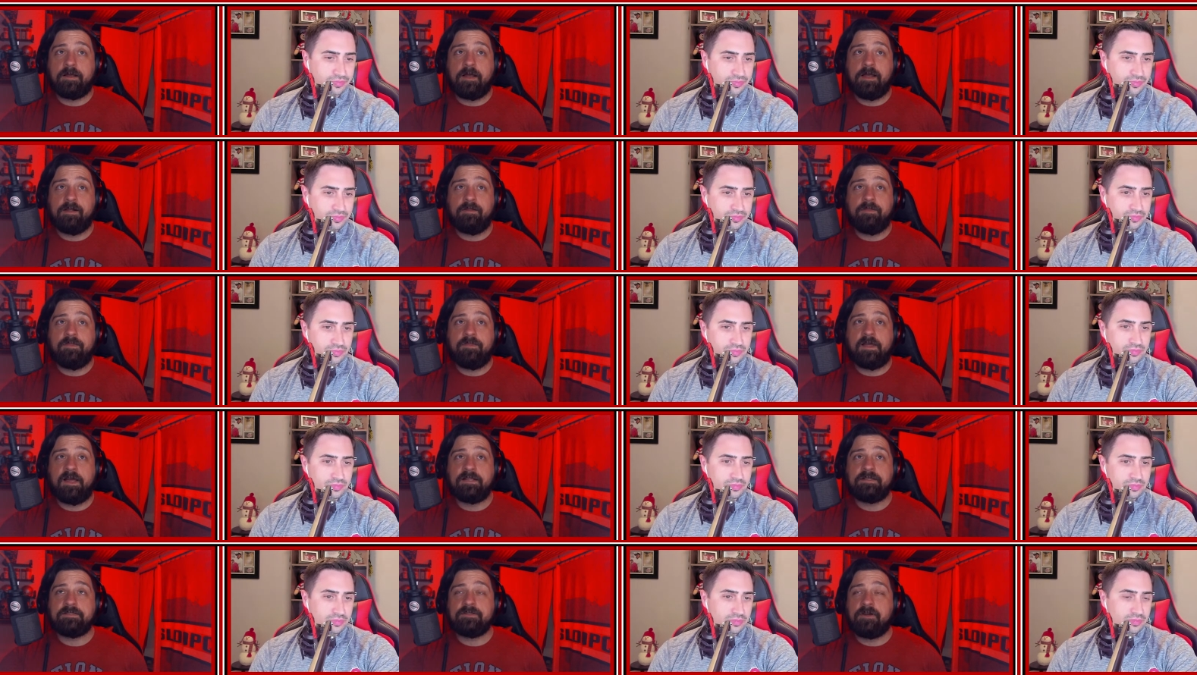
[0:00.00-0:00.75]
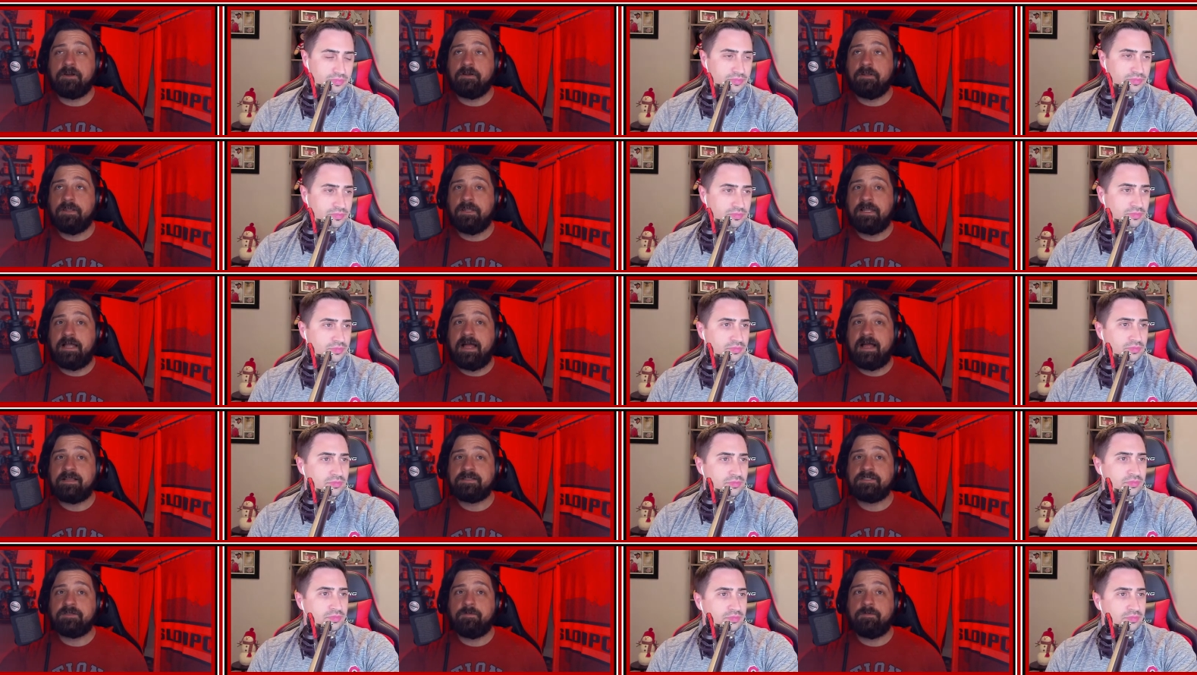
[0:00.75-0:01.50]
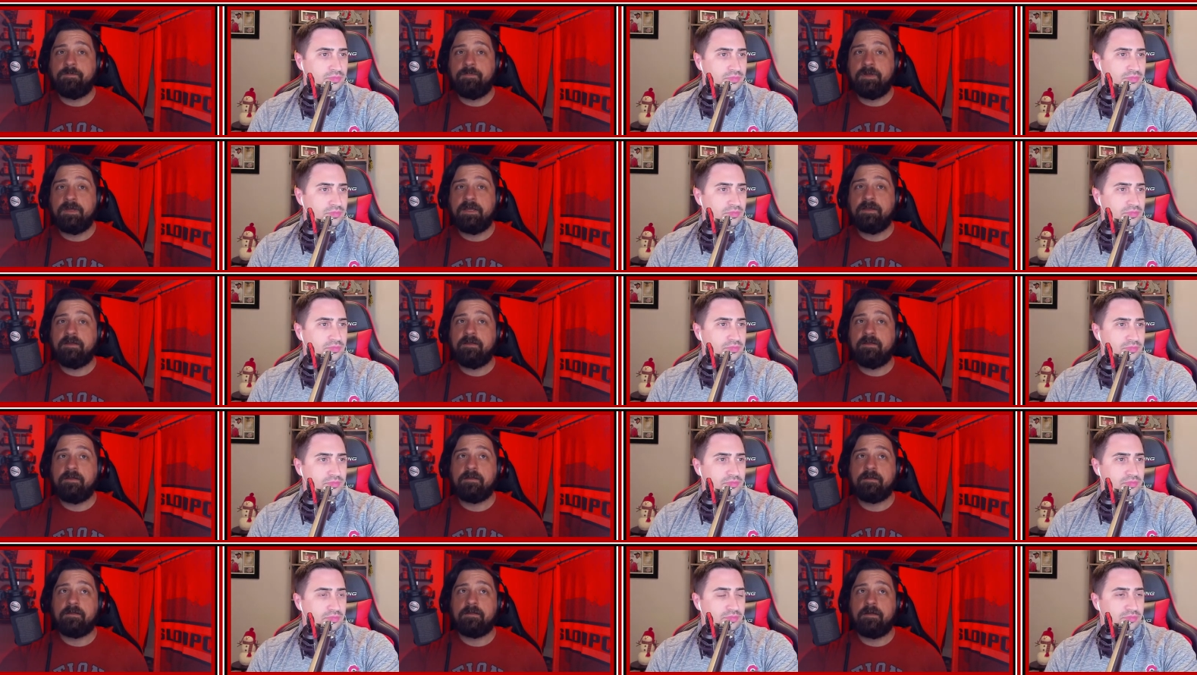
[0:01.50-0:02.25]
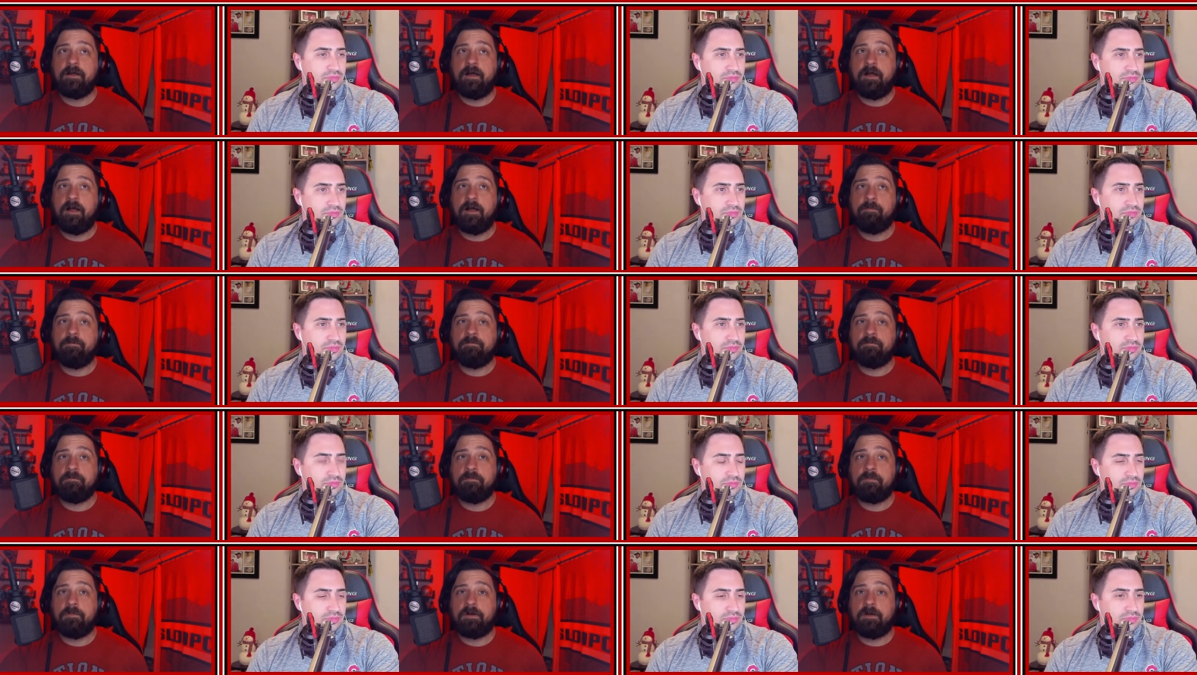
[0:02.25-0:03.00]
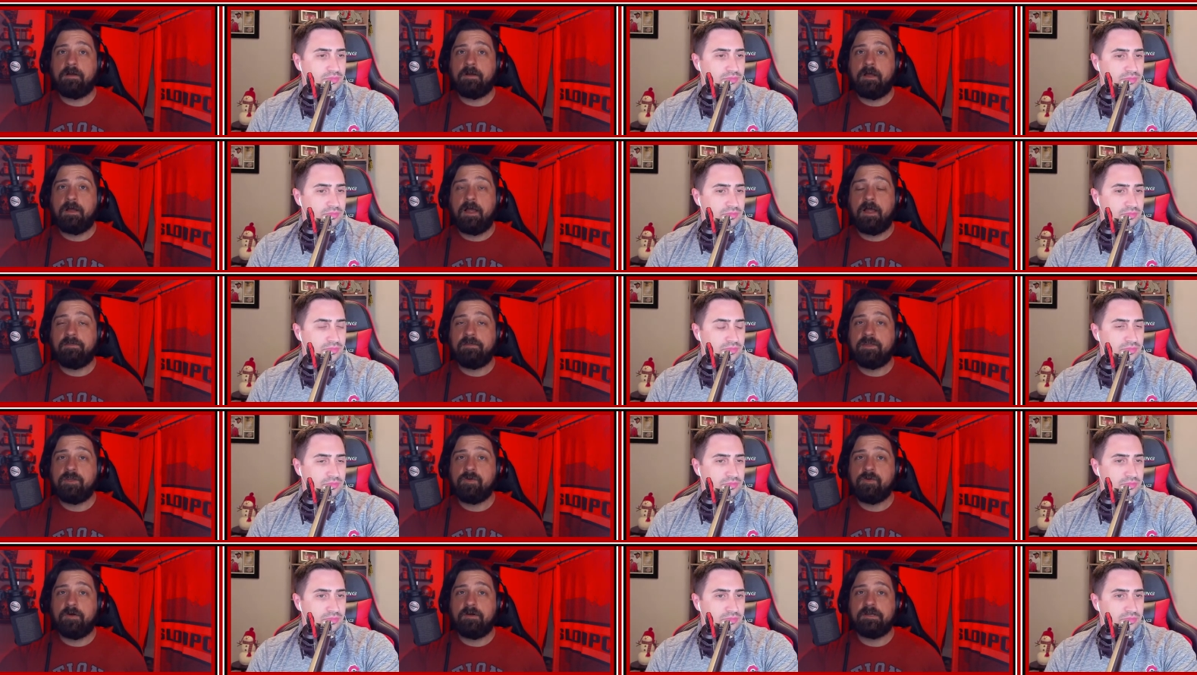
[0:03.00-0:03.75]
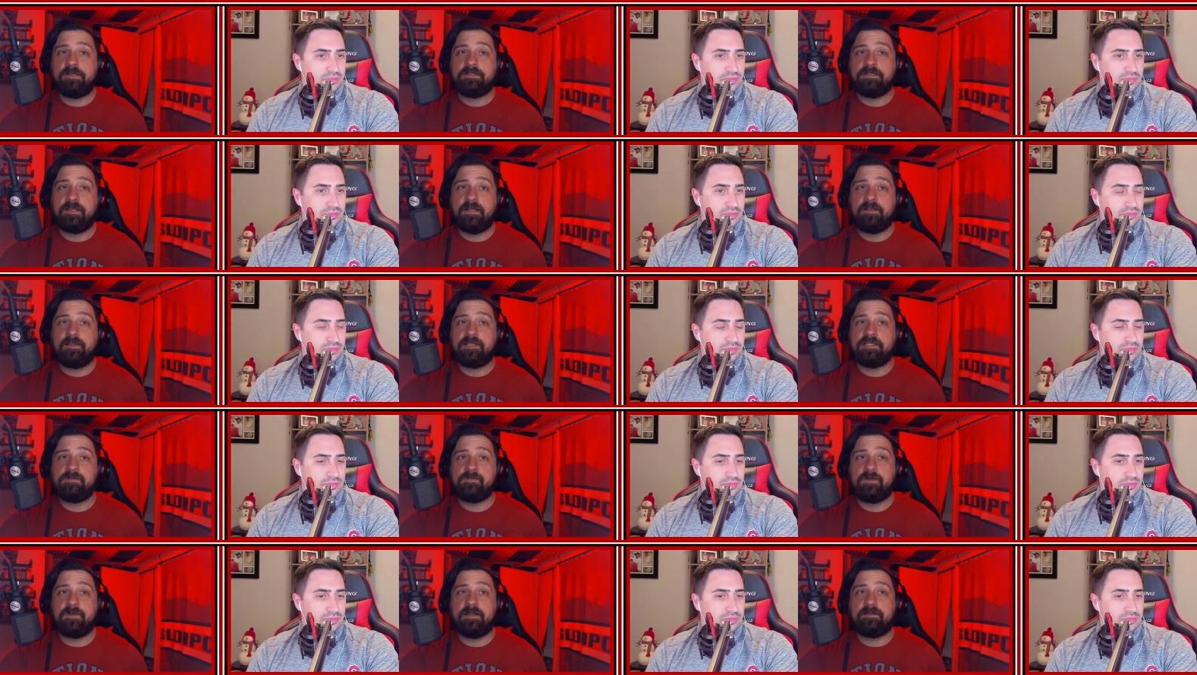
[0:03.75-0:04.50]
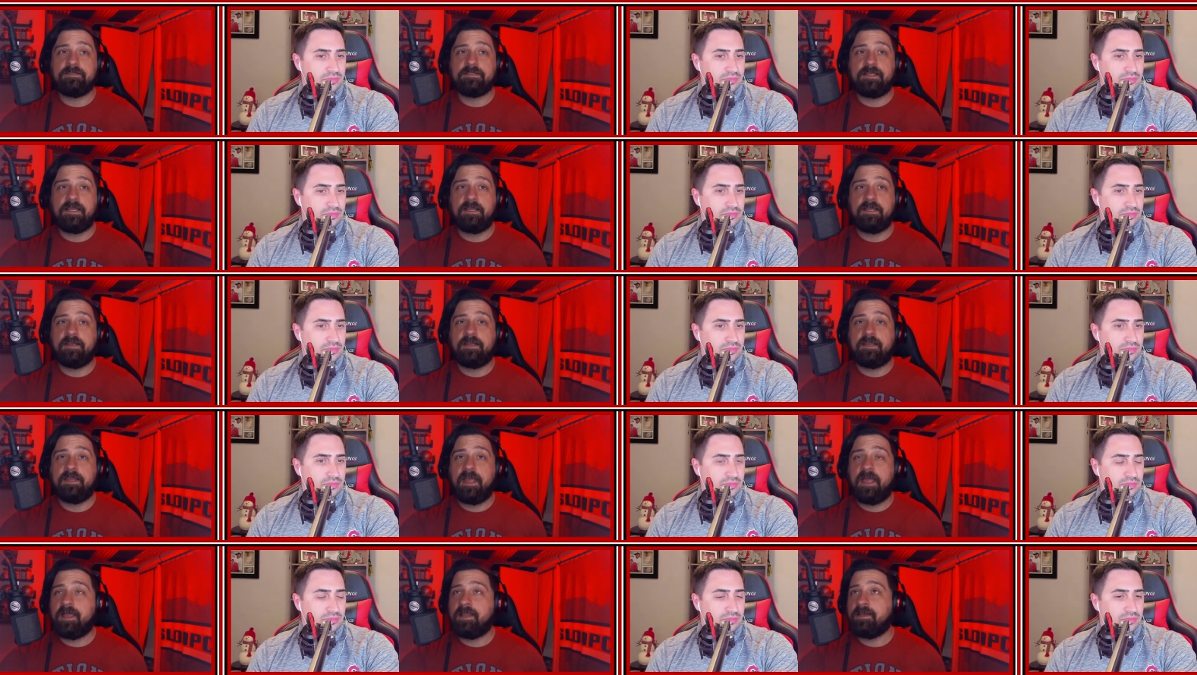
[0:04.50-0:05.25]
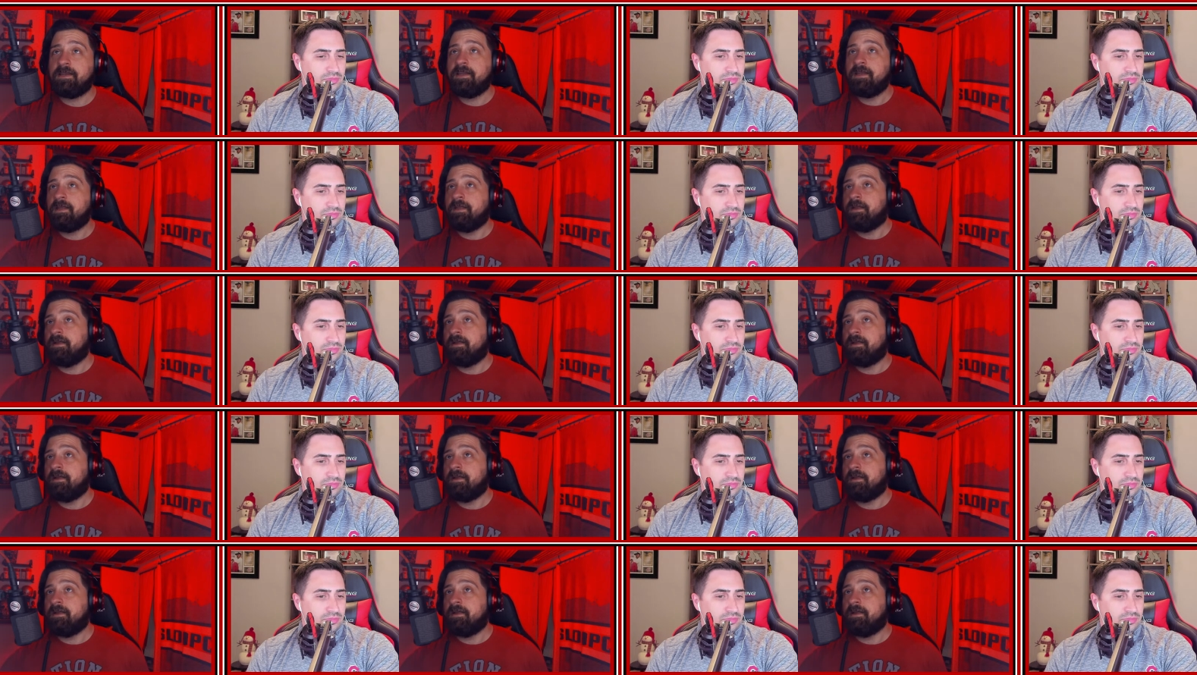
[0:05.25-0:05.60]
Speaker 1: Kyle, that's our last pick. Um, I think you already said this, but I'll say it again.